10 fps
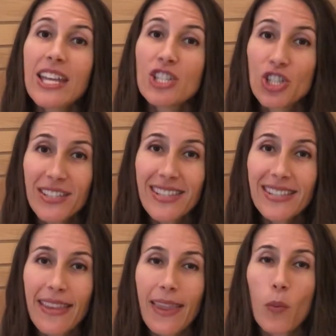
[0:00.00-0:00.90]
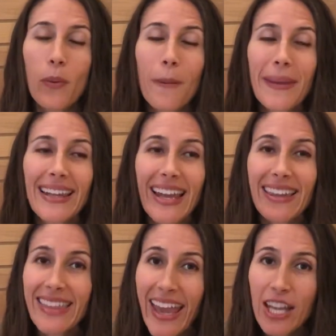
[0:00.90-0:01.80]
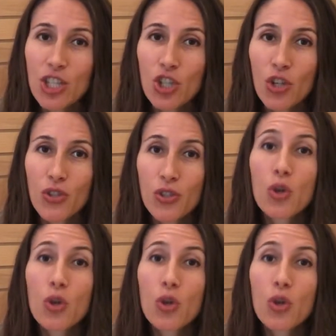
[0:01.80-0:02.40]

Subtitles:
Jesus said that we would be like the angels,